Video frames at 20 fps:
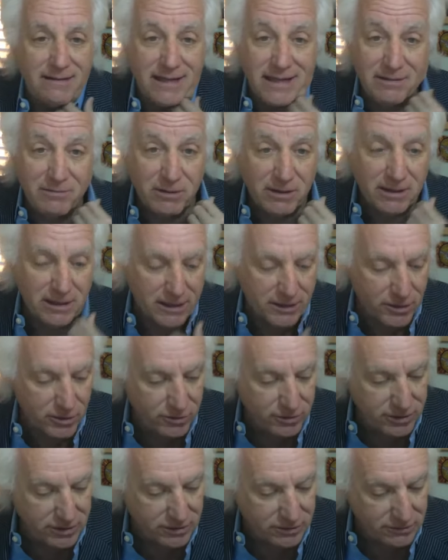really
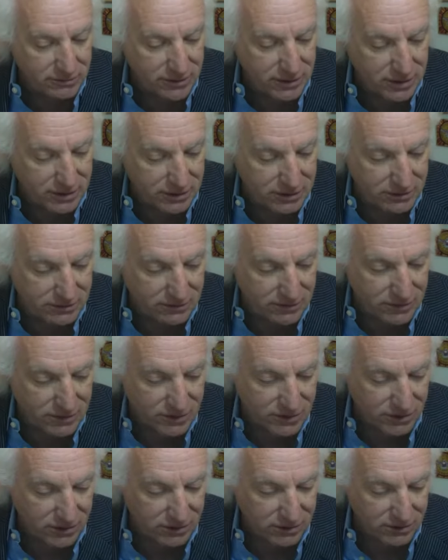knew you.
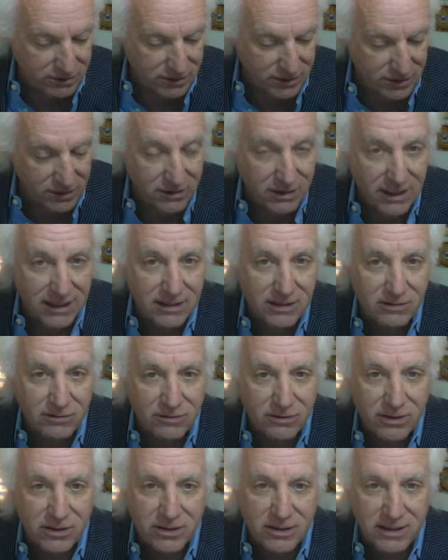You guys
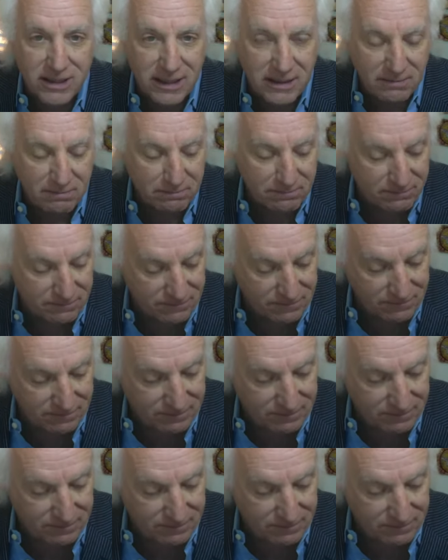are in the same